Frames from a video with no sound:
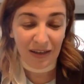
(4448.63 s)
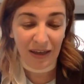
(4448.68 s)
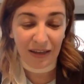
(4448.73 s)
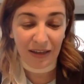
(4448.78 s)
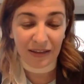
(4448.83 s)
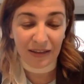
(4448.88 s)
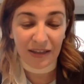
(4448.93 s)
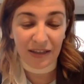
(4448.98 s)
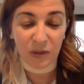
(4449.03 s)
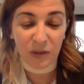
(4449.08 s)

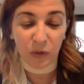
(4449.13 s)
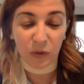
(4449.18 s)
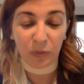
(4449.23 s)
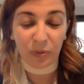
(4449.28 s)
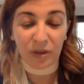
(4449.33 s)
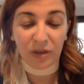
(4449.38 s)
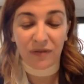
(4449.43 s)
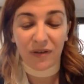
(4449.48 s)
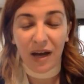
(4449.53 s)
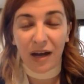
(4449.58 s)
At least we'll
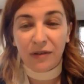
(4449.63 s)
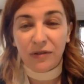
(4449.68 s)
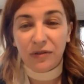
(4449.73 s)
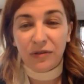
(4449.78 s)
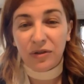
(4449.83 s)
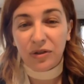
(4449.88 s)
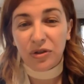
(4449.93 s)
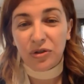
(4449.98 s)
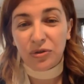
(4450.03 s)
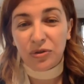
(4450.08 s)
be around
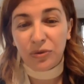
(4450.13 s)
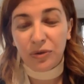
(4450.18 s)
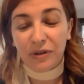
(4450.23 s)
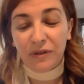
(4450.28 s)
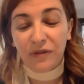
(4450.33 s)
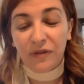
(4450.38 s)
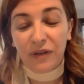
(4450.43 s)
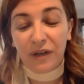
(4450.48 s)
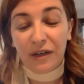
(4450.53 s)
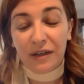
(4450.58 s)
to enjoy the
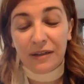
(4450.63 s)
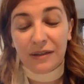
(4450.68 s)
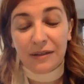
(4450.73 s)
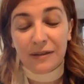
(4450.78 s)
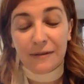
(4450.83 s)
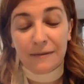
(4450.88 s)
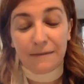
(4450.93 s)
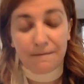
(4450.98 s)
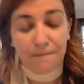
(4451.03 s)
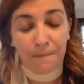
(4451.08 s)
fight.
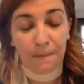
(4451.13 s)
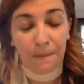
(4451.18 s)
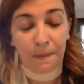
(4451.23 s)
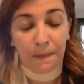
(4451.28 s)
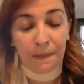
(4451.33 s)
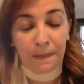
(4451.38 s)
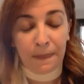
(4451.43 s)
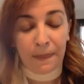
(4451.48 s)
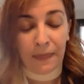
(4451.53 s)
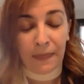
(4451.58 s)

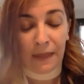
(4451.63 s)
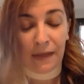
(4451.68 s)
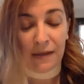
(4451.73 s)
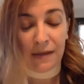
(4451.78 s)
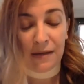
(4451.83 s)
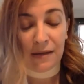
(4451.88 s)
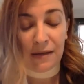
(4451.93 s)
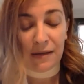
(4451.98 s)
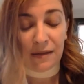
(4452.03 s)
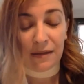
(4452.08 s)

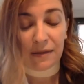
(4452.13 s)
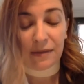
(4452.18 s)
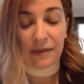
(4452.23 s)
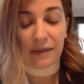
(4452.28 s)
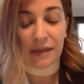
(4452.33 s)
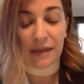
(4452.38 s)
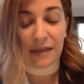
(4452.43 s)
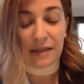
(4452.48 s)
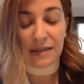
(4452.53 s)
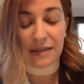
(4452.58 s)
Mm-hmm.
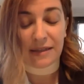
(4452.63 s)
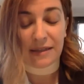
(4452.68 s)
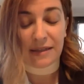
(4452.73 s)
These